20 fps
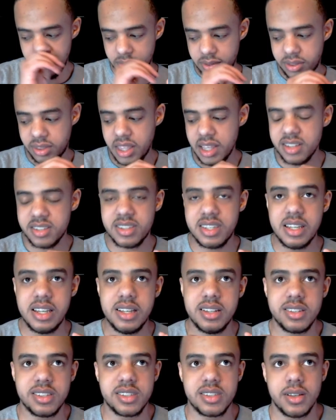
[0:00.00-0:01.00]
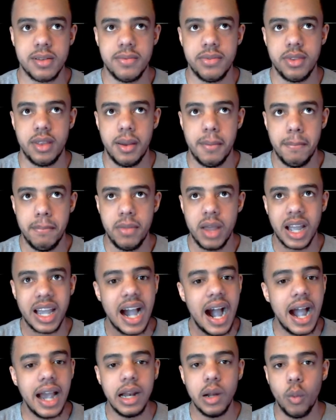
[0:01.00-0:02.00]
this is
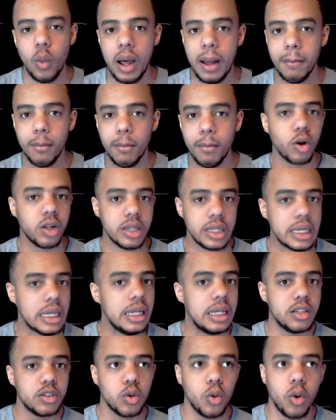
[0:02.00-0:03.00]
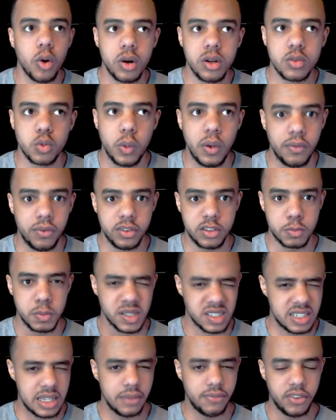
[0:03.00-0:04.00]
kind of what I'm more leading towards with
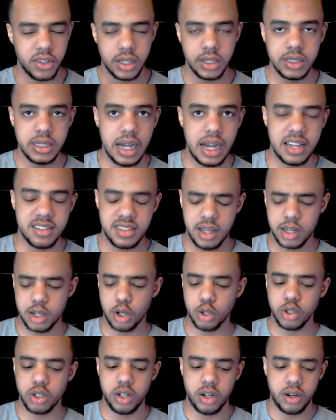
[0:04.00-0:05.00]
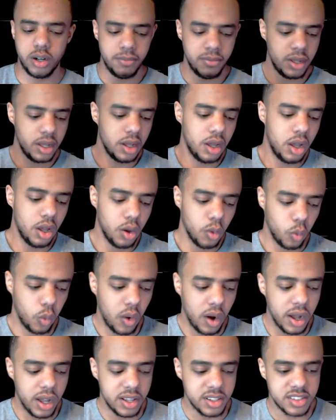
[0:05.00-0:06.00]
specifically Isaiah Collier,
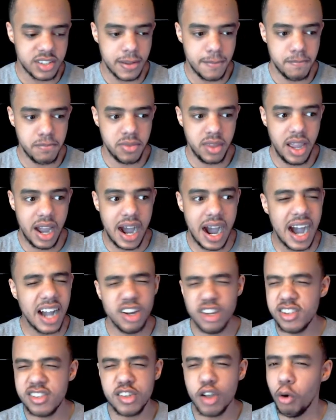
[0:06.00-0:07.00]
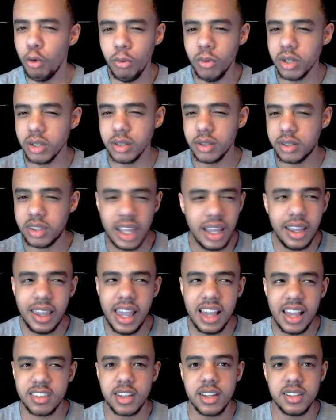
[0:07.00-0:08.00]
was I just don't think he
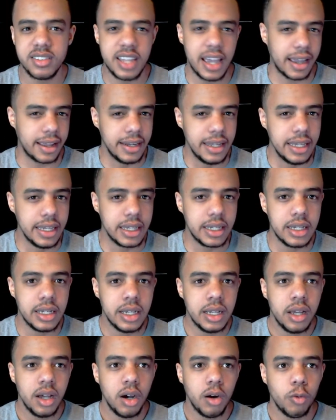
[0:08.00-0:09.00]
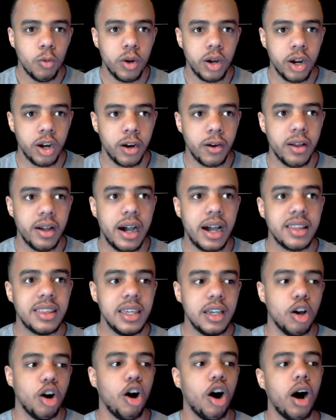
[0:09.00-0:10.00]
has good technique. Where I
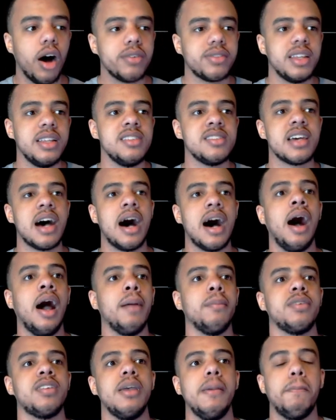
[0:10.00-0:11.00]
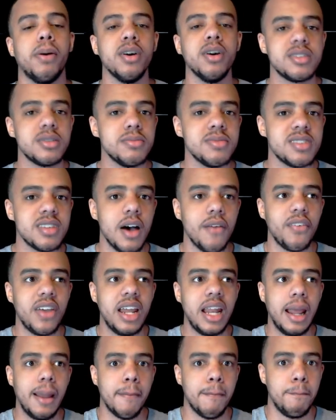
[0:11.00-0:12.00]
think oftentimes he puts himself in
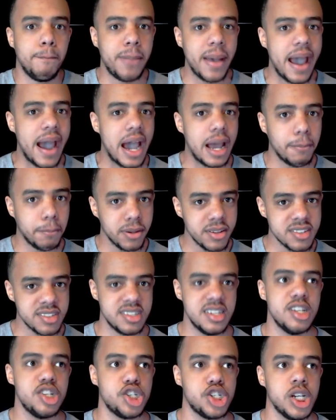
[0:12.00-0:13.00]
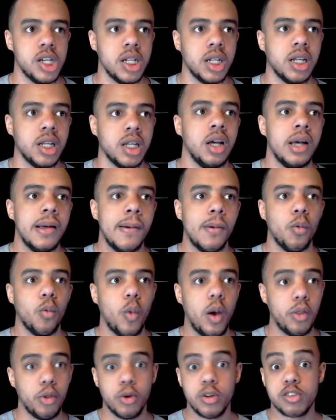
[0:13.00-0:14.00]
a bad position,
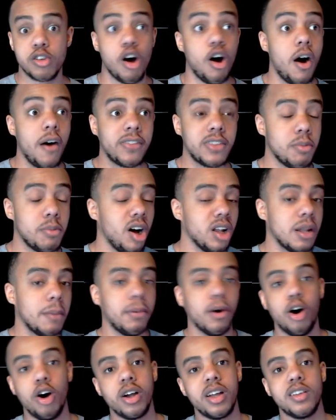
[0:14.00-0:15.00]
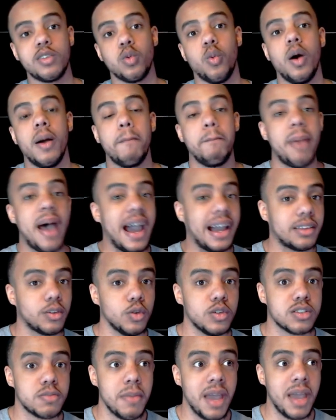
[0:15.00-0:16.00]
whether it's off the ball and the ball gets swung back to
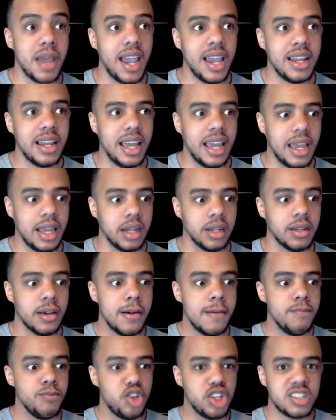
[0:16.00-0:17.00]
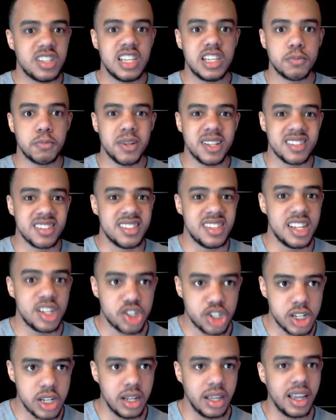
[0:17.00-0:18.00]
his man, and just his
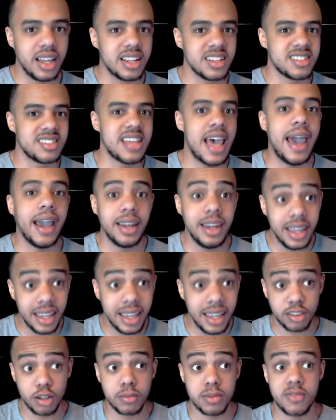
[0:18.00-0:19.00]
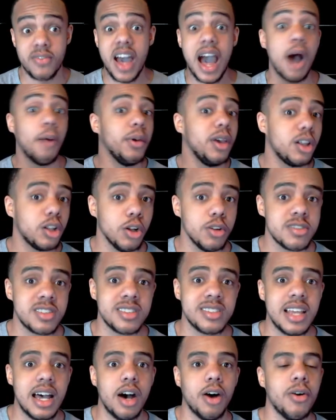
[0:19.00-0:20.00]
positioning and his technique in terms of how he
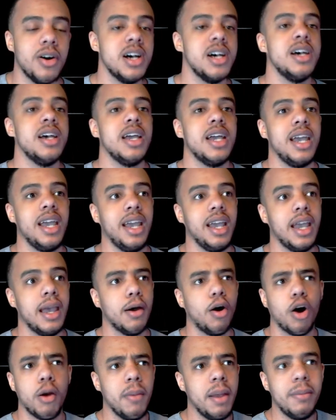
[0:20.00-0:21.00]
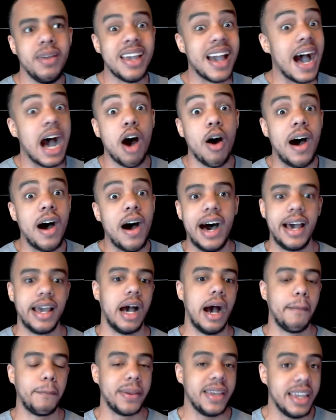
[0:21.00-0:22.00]
closes out and or maybe how high
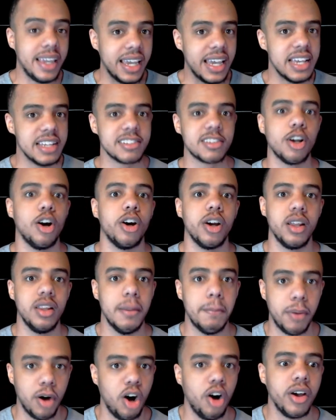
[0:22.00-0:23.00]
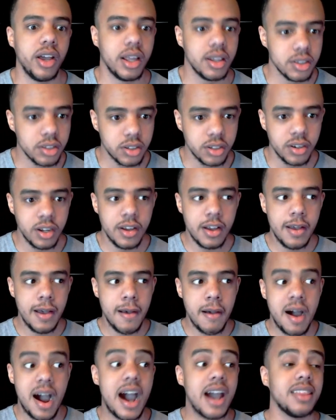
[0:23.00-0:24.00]
up he is guarding the ball handler.
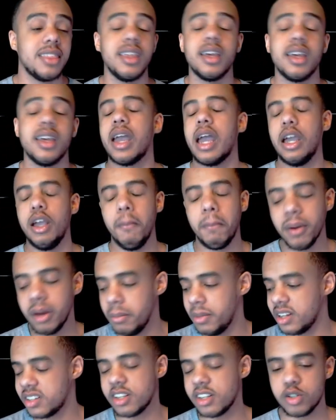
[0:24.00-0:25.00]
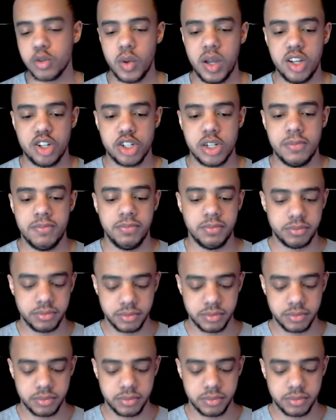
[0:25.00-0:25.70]
I think again, you put him in a situation